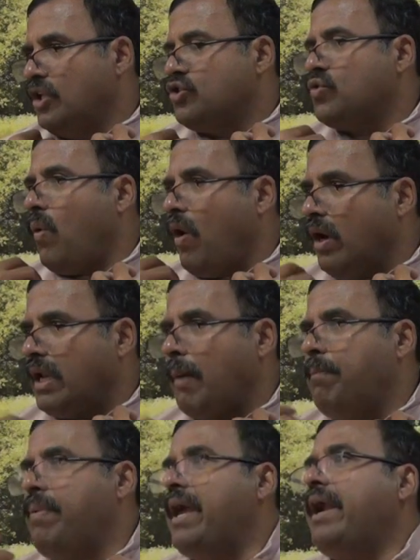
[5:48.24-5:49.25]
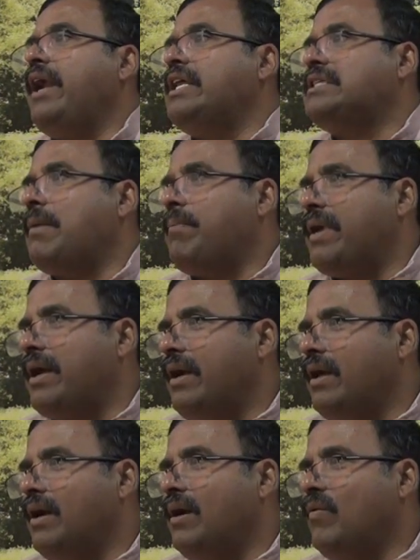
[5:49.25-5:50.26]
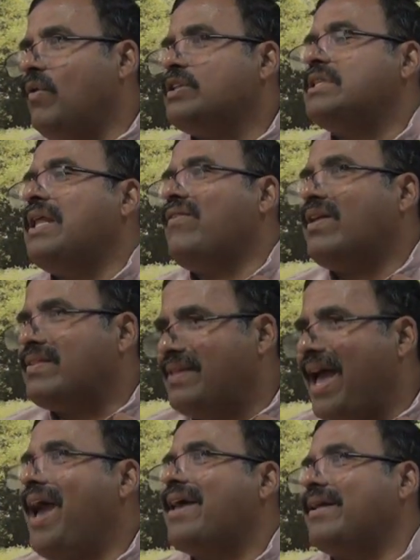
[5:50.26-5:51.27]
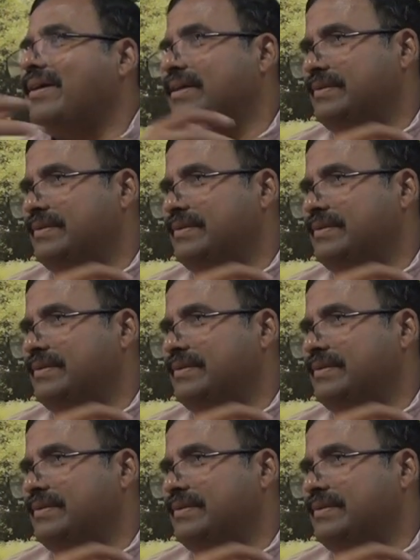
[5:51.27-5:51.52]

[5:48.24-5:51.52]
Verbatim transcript: so what appeared and disappeared was never there